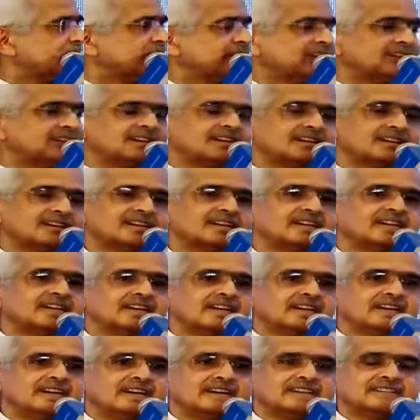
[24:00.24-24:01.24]

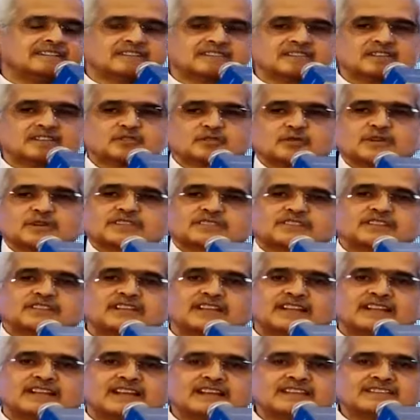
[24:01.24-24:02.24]
the situation
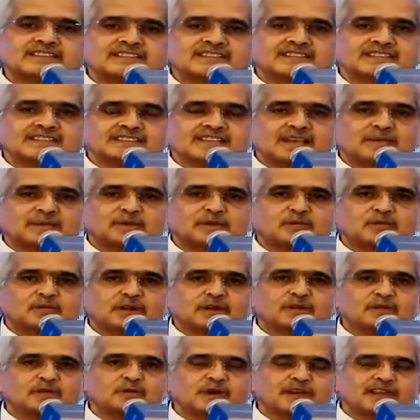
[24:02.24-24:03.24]
arises. I mean, why
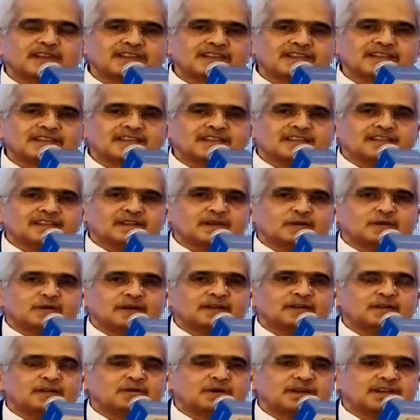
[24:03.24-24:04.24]
do I
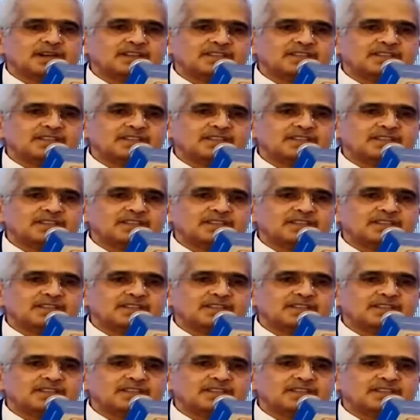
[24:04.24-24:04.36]
worry